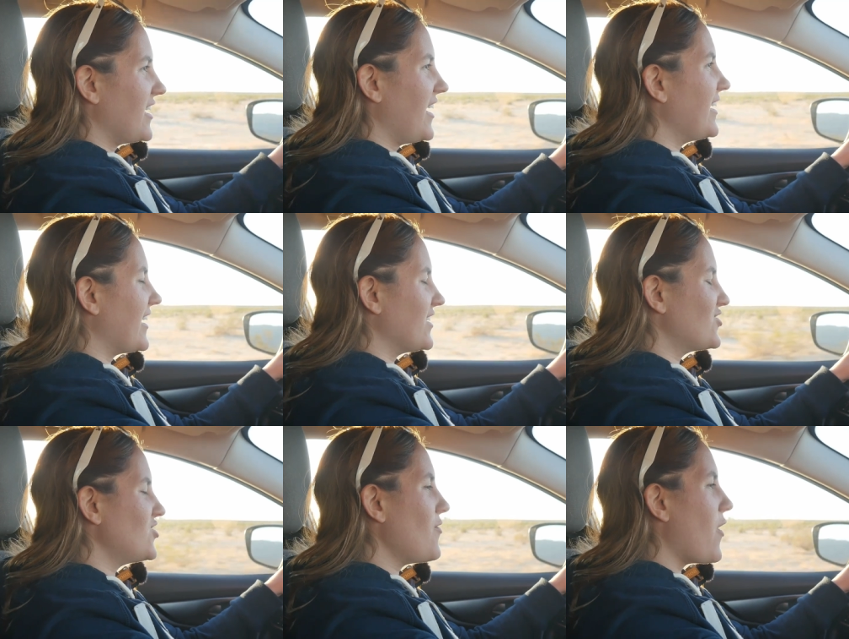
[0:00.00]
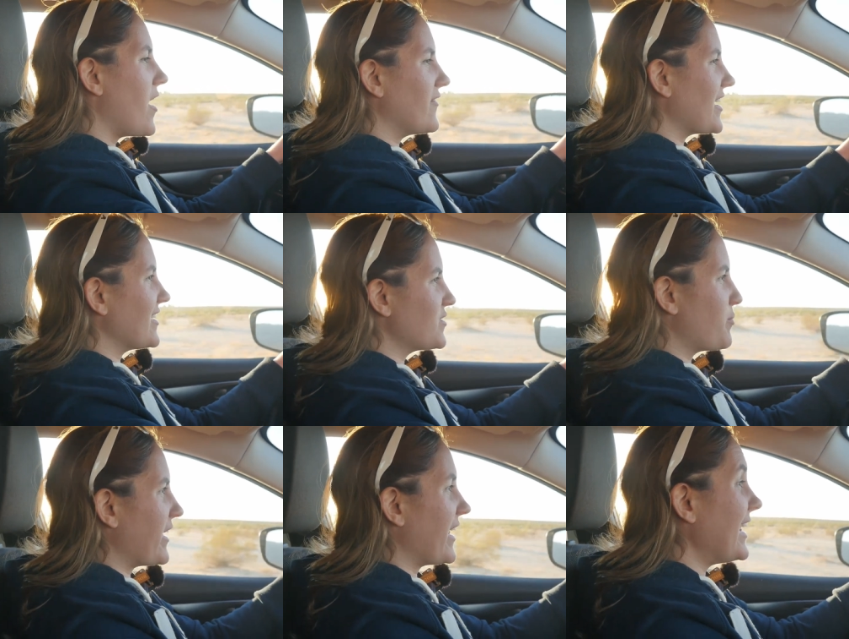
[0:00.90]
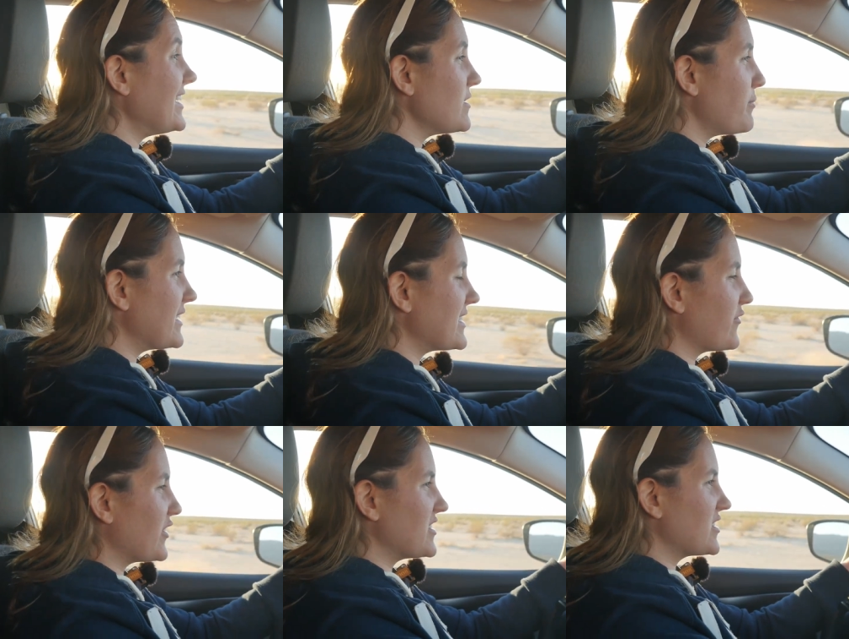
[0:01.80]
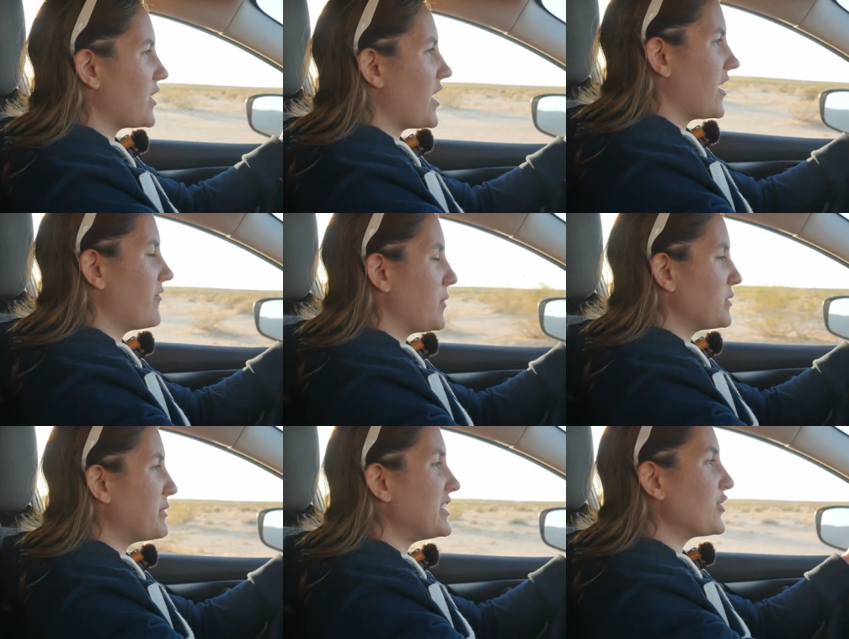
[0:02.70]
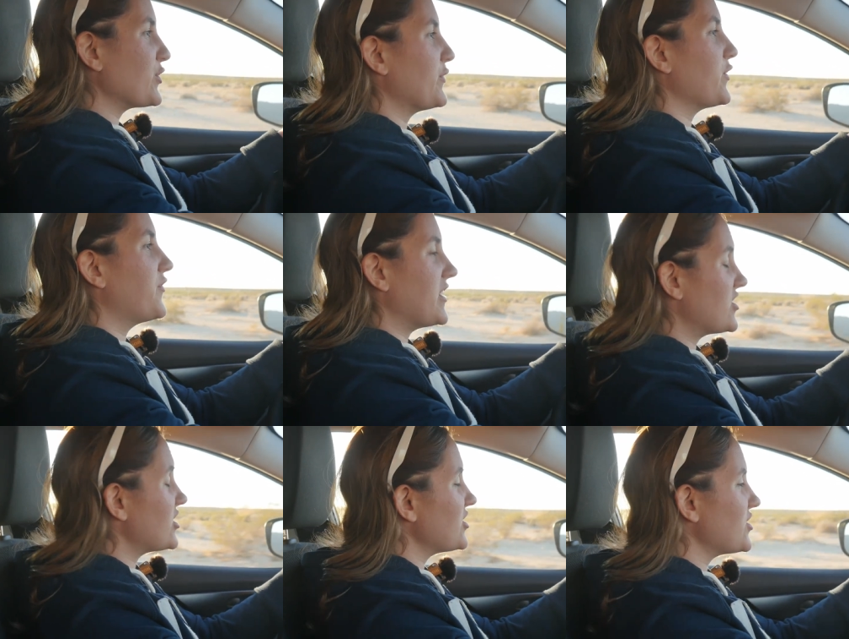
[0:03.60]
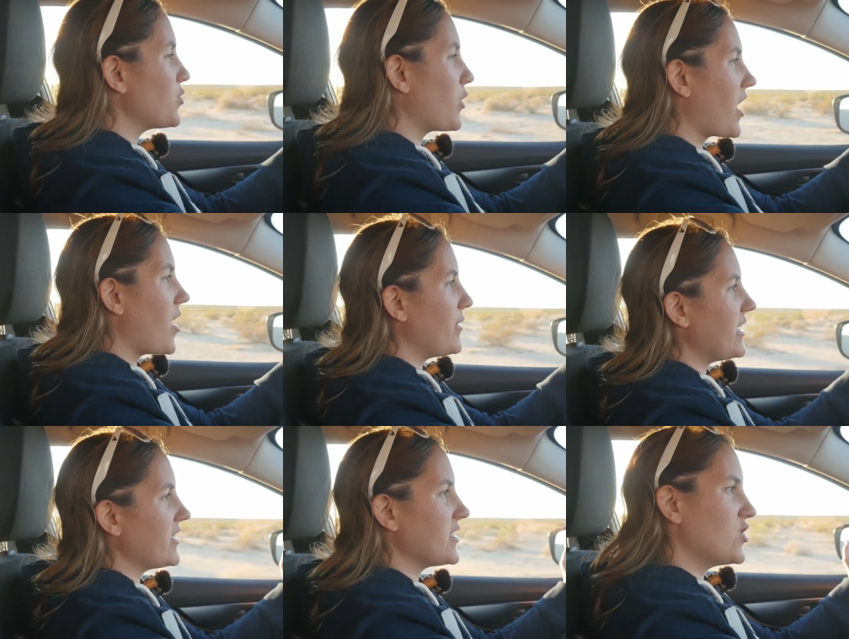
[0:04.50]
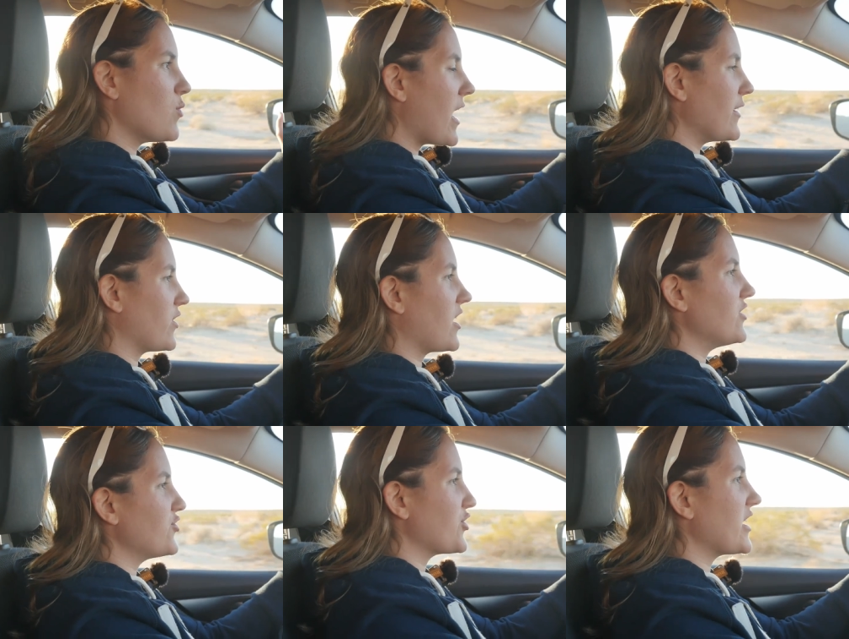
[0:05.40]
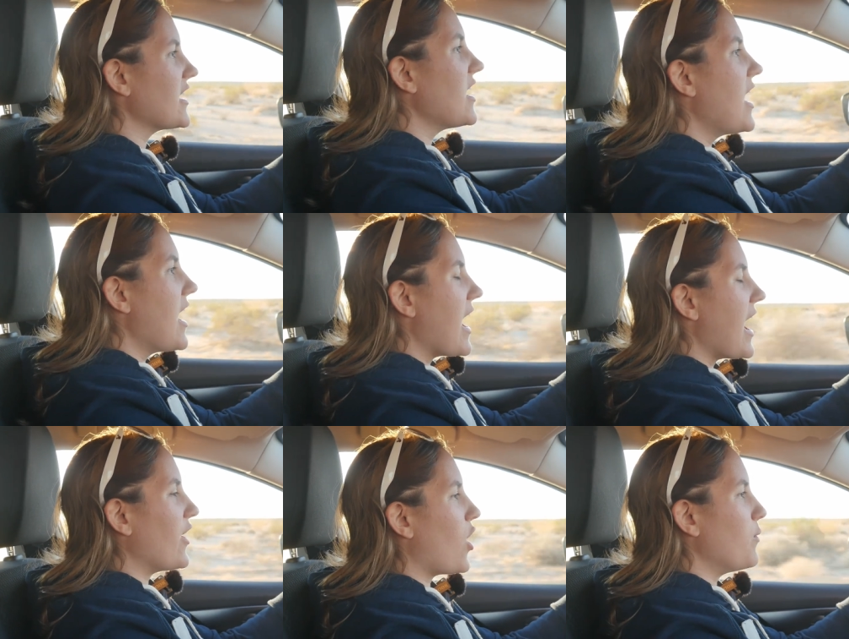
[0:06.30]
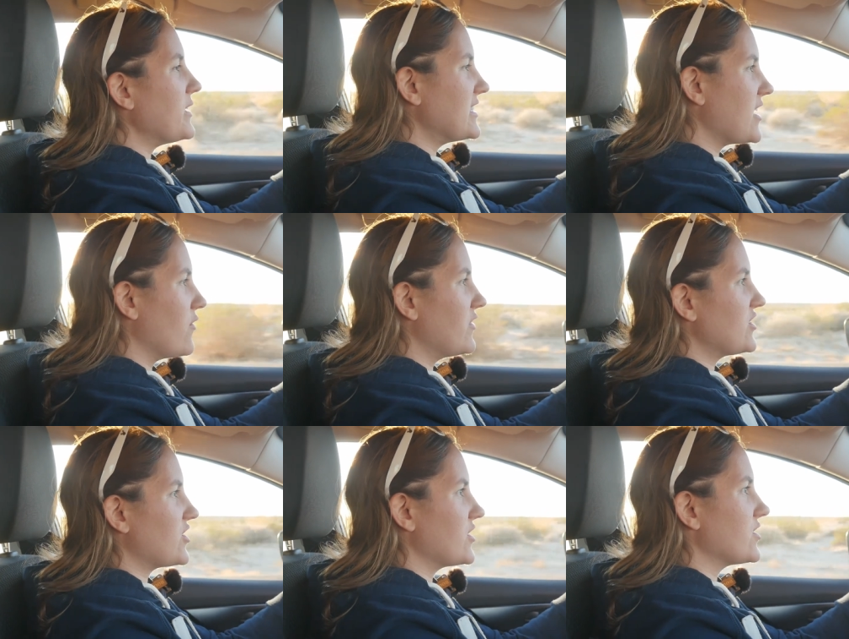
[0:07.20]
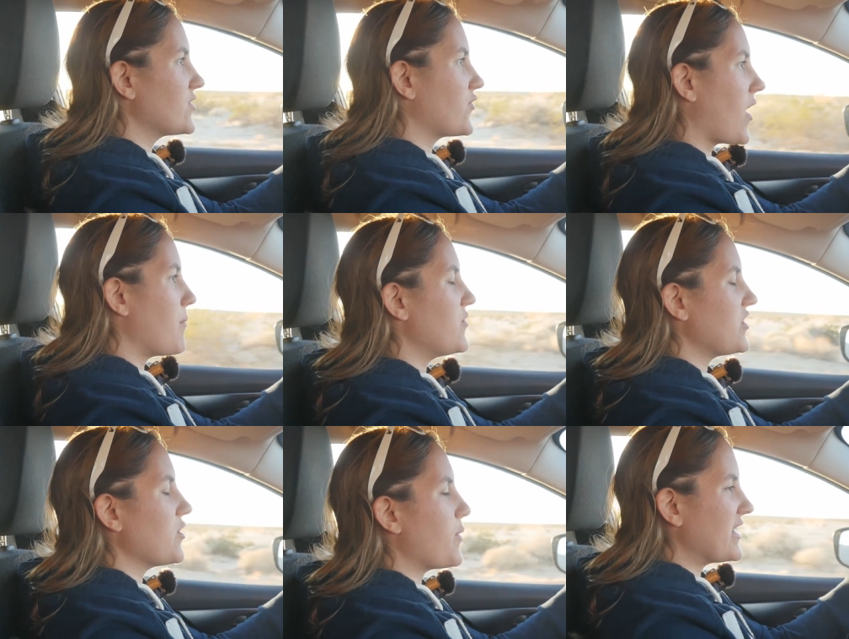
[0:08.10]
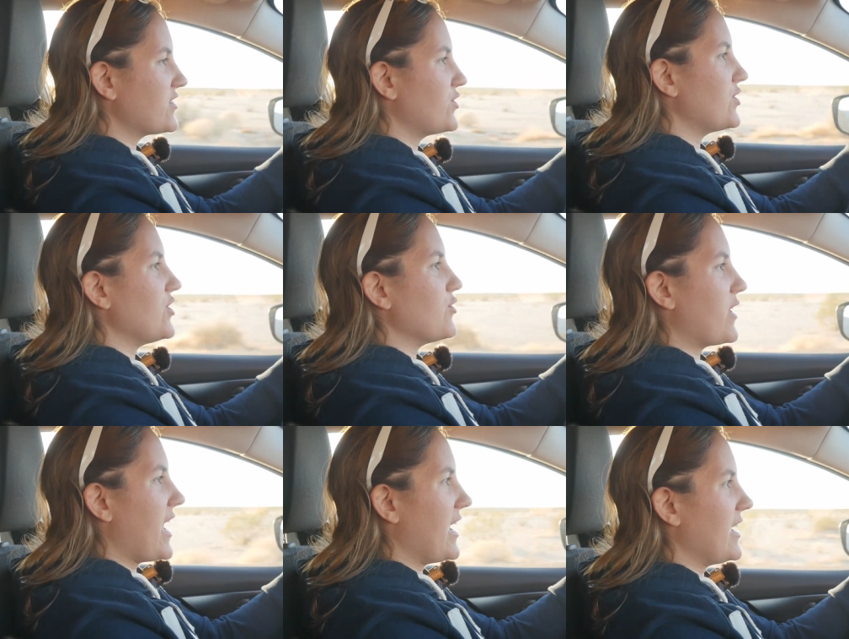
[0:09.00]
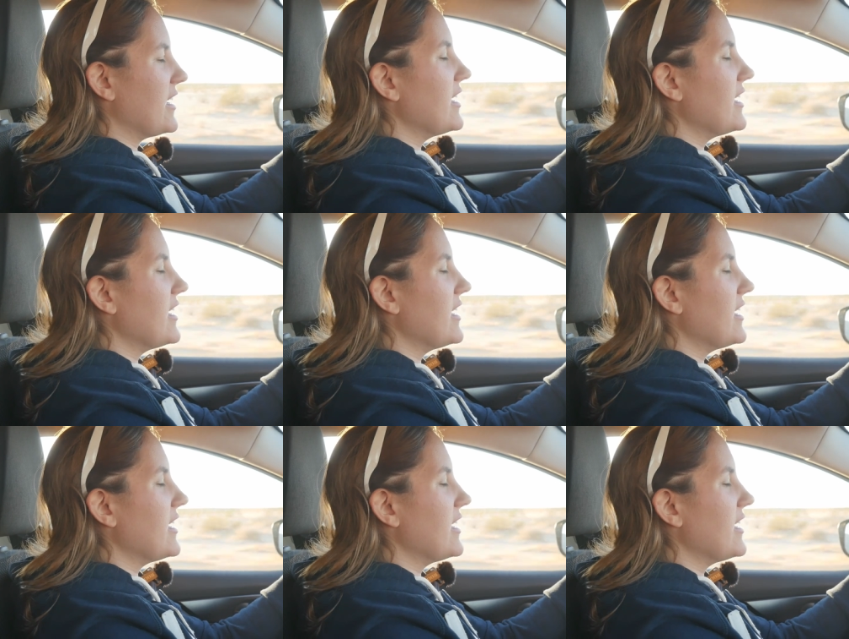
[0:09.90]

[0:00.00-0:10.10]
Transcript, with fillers: Again, it's so obvious, but it is a big difference, uh, particularly for visitors who are coming to either country. I always tell visitors from the US to the UK